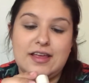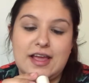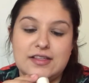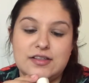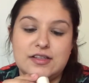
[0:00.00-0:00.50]

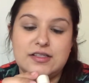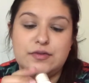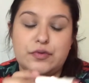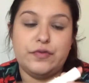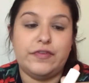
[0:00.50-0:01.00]
Yeah, so it's
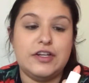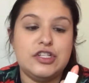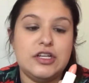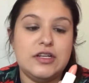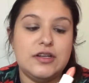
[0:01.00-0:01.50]
a
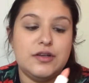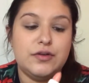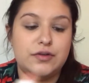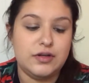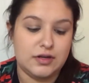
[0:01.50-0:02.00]
refreshing
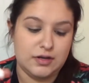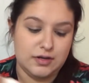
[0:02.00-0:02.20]
nude.